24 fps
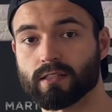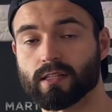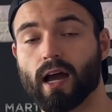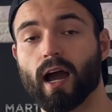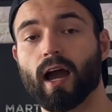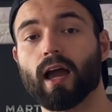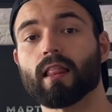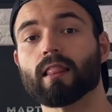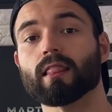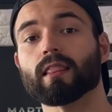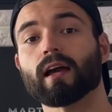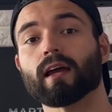I
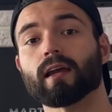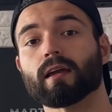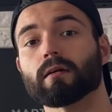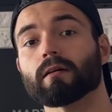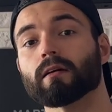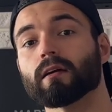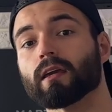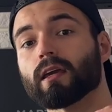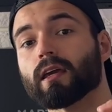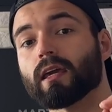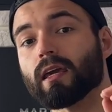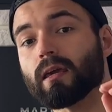
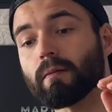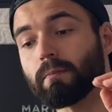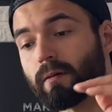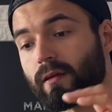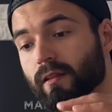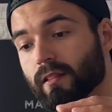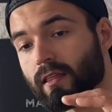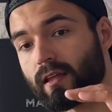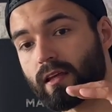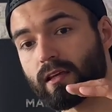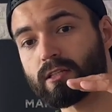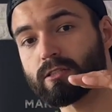like keeping
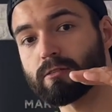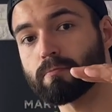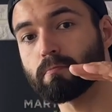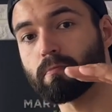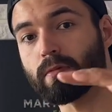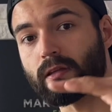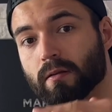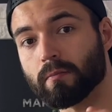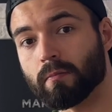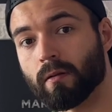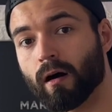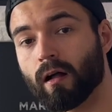things
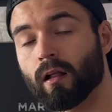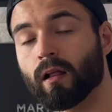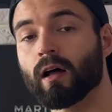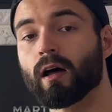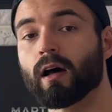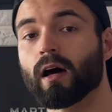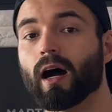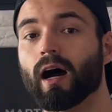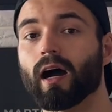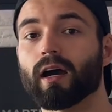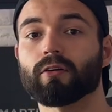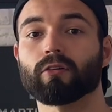minimal.
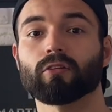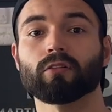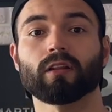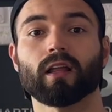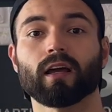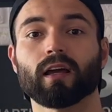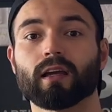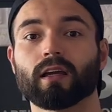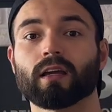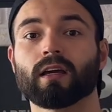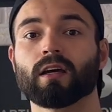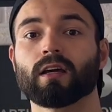I don't like
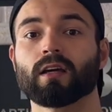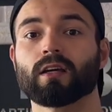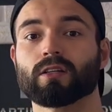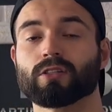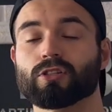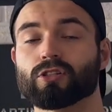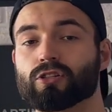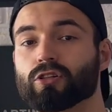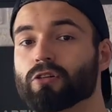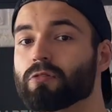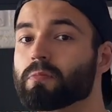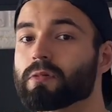
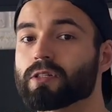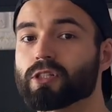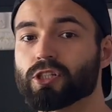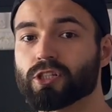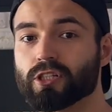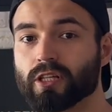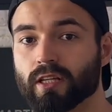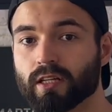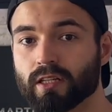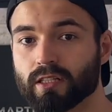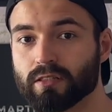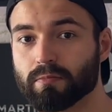so much
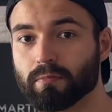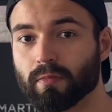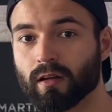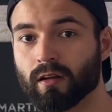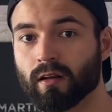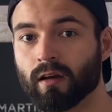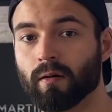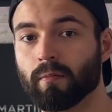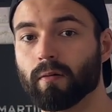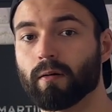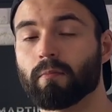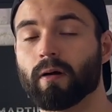things in my
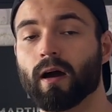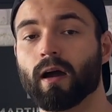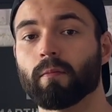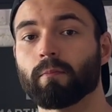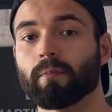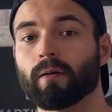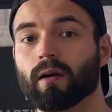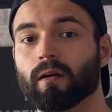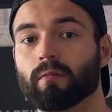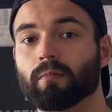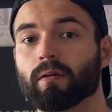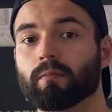
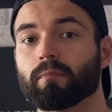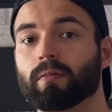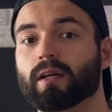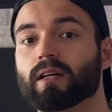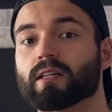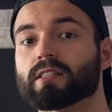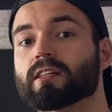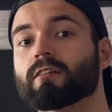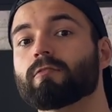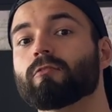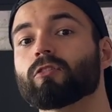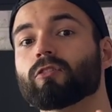apartment because
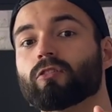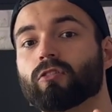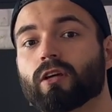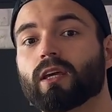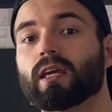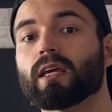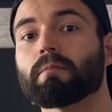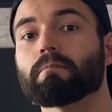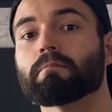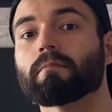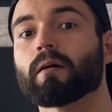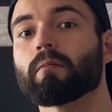I want to
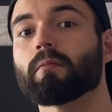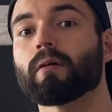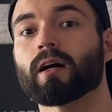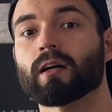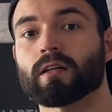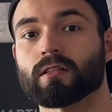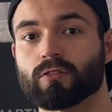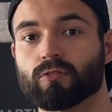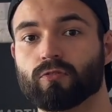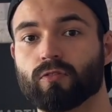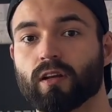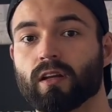keep my mind
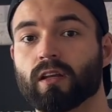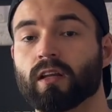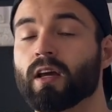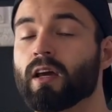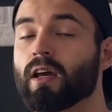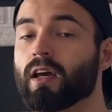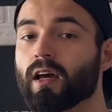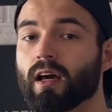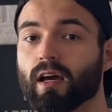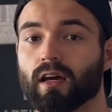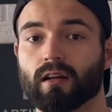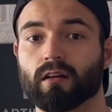straight
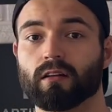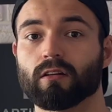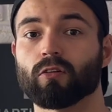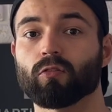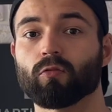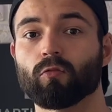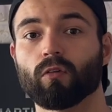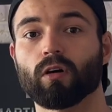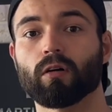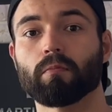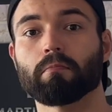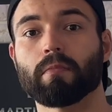and I don't
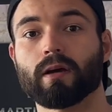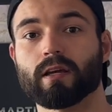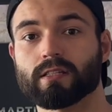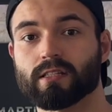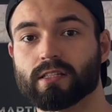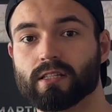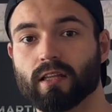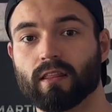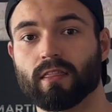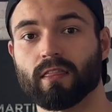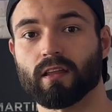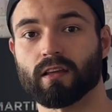want messy
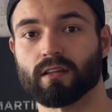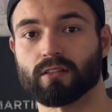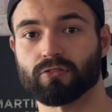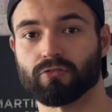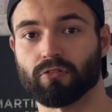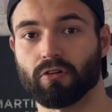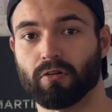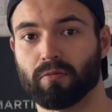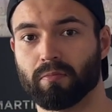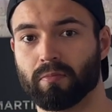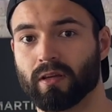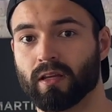things
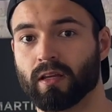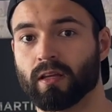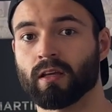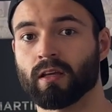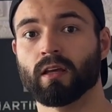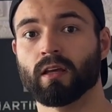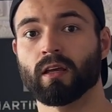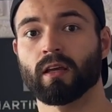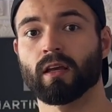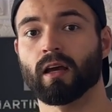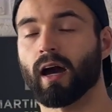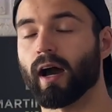around me.
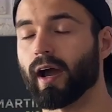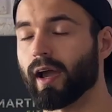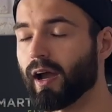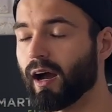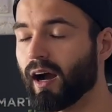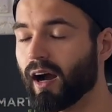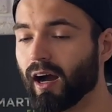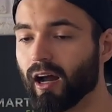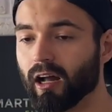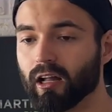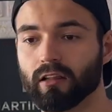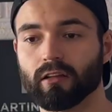I
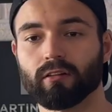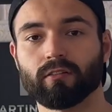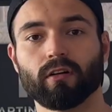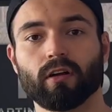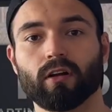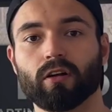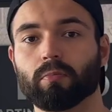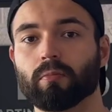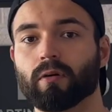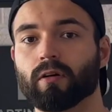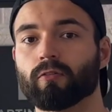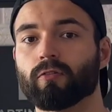highly
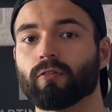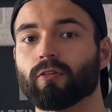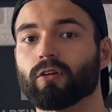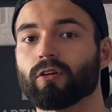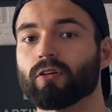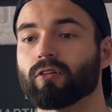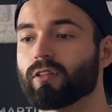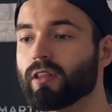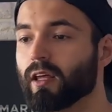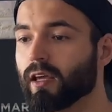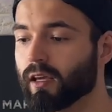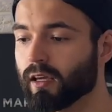recommend for you,
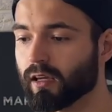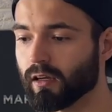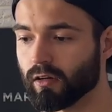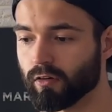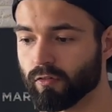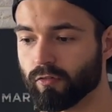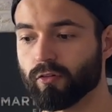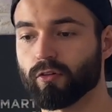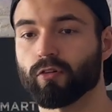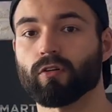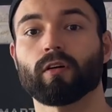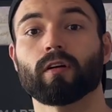take care of
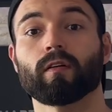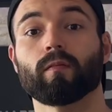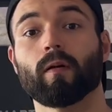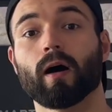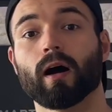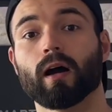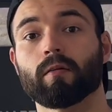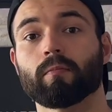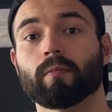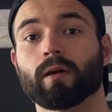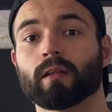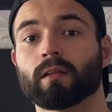your
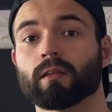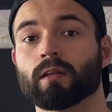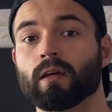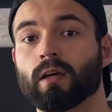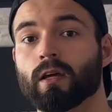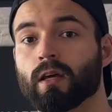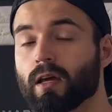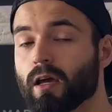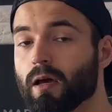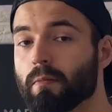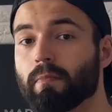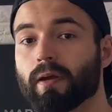environment
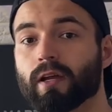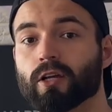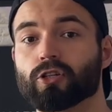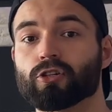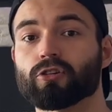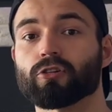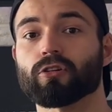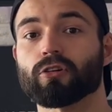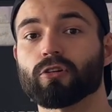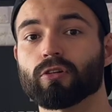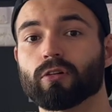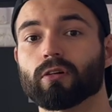and make sure
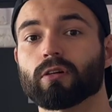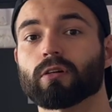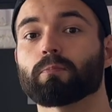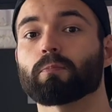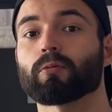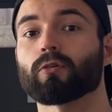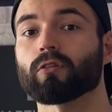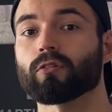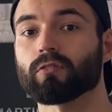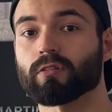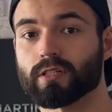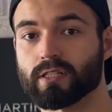you're
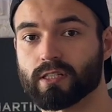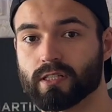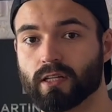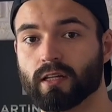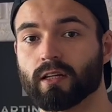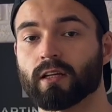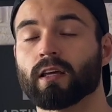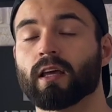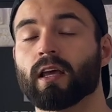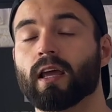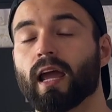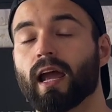progressing
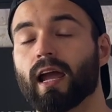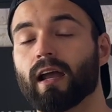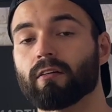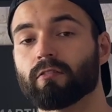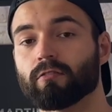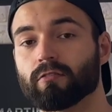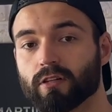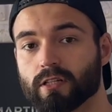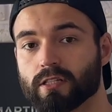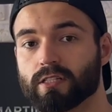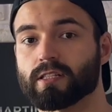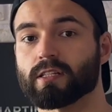
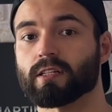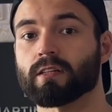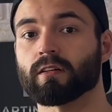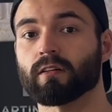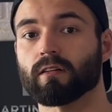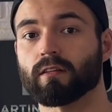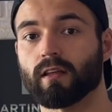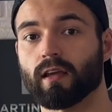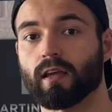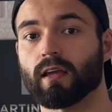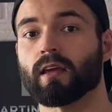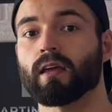every single
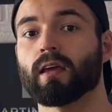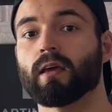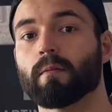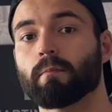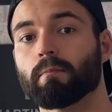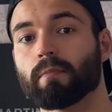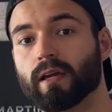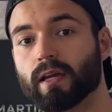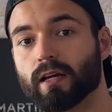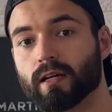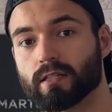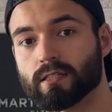day,
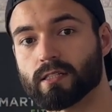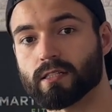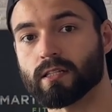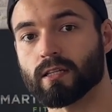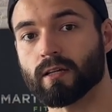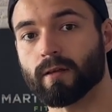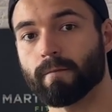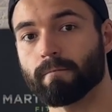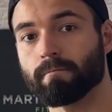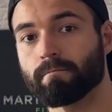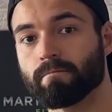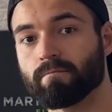because
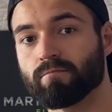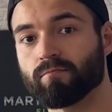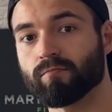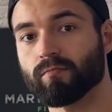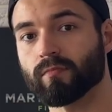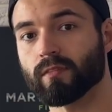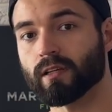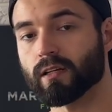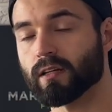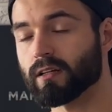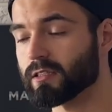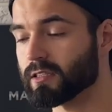
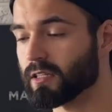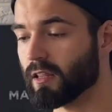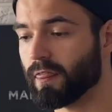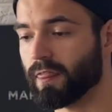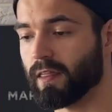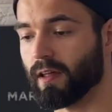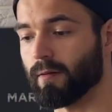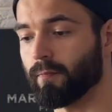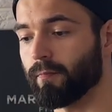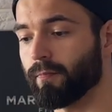here's the thing.